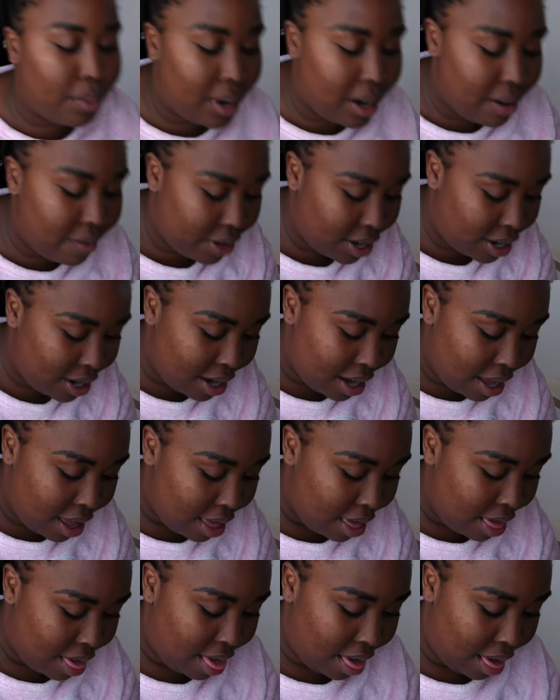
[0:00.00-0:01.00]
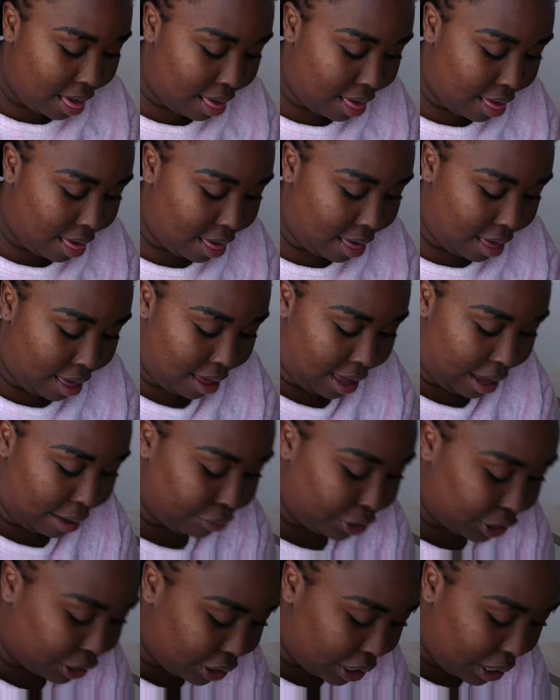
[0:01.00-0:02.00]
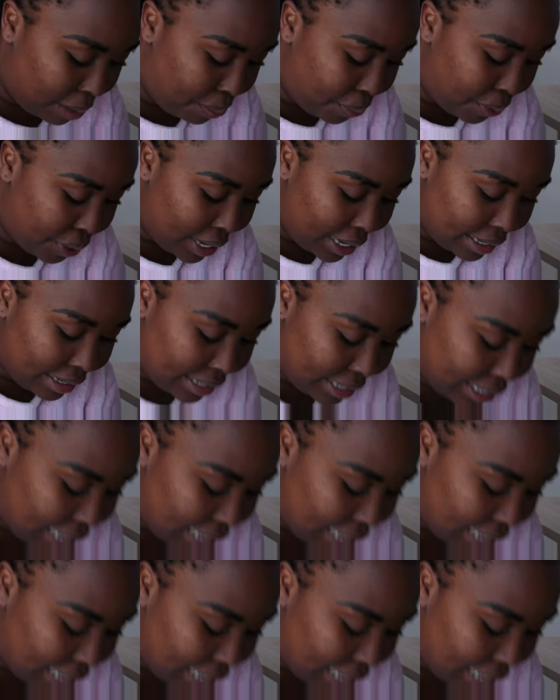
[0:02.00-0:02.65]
whatever. I'm just gonna put it